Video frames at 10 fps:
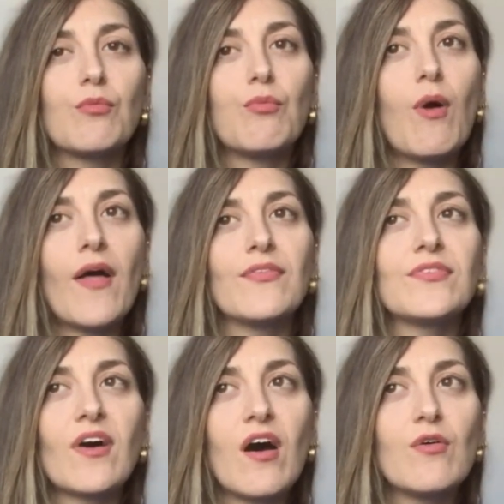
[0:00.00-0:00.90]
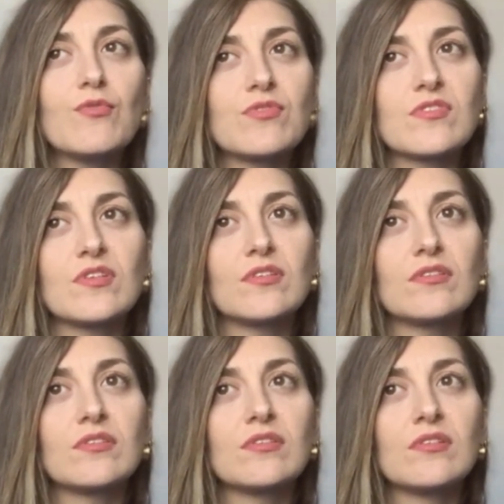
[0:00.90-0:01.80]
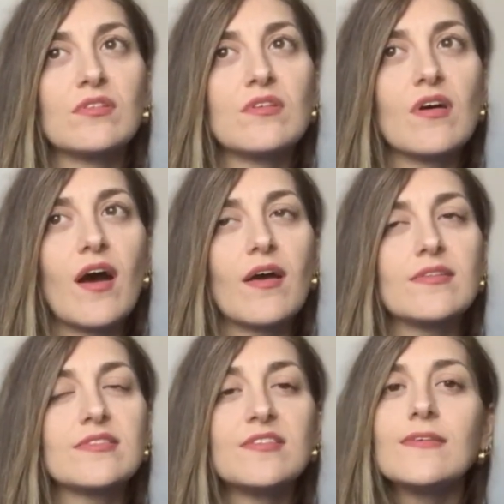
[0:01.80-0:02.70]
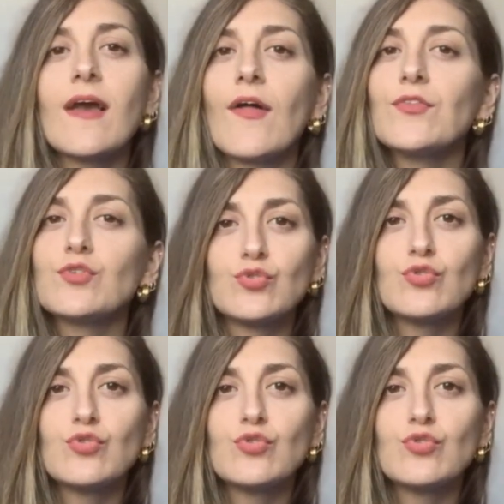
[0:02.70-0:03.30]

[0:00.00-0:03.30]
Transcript: 1,300